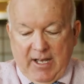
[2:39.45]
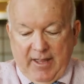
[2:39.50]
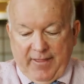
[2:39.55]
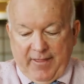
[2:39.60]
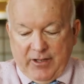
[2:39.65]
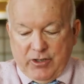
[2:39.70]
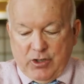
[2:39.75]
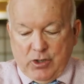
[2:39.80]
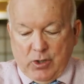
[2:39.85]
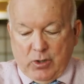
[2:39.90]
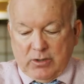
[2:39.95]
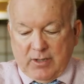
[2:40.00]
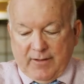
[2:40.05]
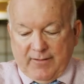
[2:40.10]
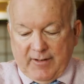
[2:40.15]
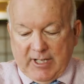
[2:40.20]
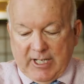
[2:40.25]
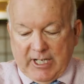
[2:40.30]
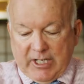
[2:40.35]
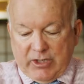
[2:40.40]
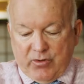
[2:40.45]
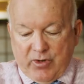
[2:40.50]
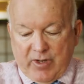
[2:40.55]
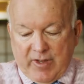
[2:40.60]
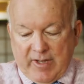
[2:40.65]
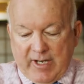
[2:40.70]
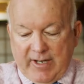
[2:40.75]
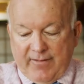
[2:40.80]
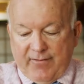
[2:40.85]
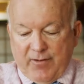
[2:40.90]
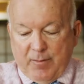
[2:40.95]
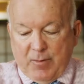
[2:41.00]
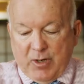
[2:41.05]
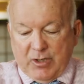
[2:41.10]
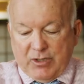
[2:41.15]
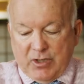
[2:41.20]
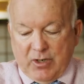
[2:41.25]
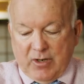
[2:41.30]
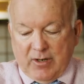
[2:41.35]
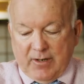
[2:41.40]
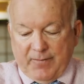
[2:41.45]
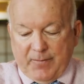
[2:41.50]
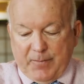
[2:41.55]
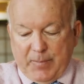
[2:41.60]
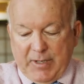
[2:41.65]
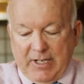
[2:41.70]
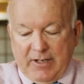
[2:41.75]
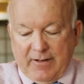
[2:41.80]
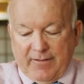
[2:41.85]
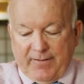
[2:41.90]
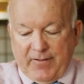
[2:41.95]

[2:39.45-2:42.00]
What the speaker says: the jolt of electricity from a torpedo